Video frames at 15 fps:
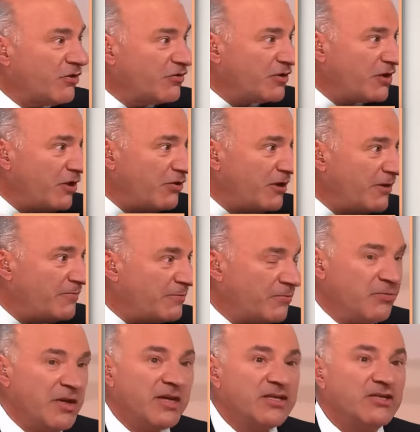North Dakota,
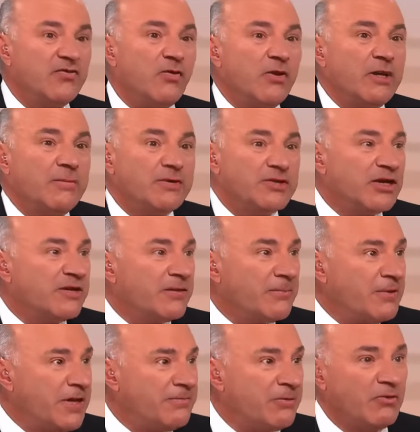because 40% of
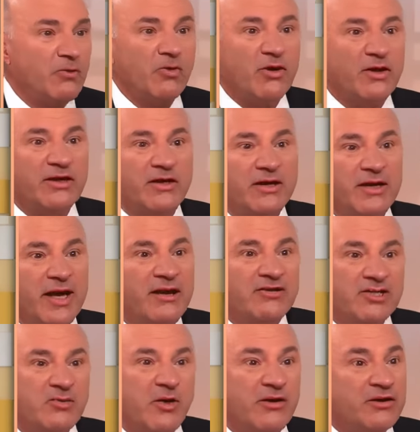the people work
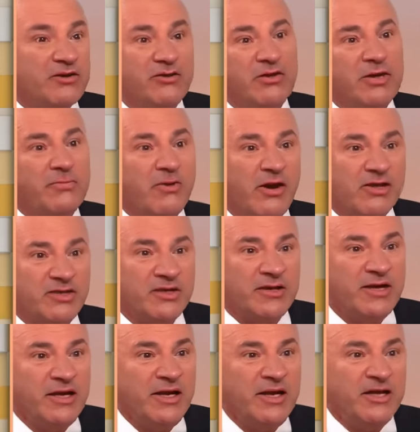elsewhere, including Boston.